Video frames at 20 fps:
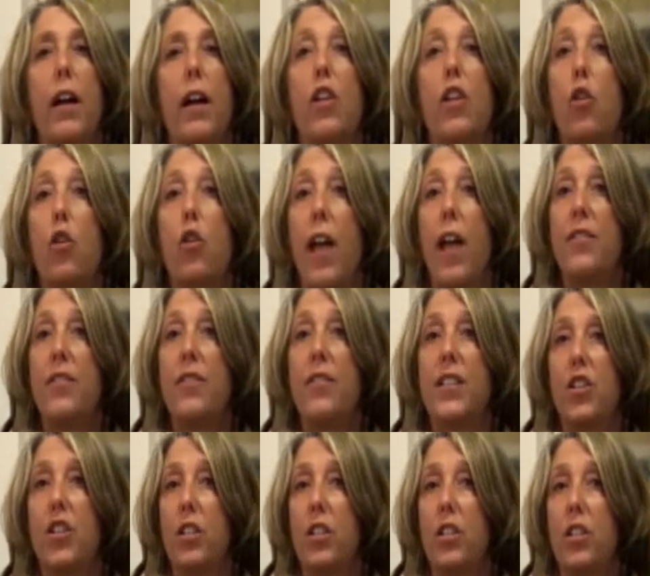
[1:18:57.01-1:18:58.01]
in the creative
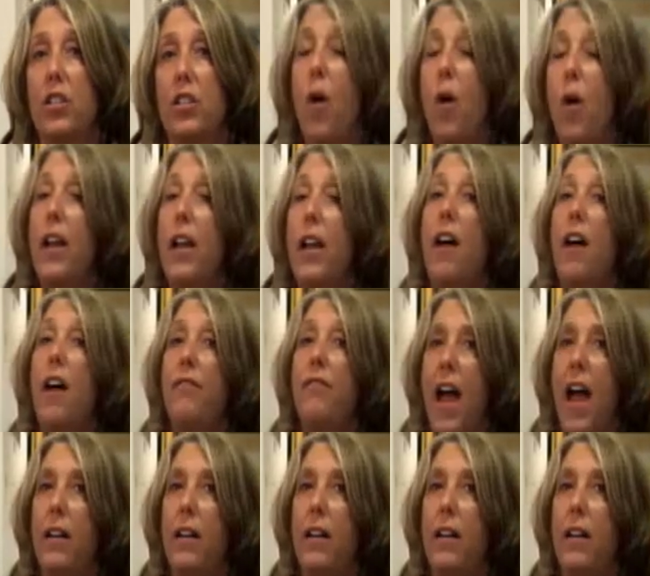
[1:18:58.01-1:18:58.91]
sections. Oh, I love that.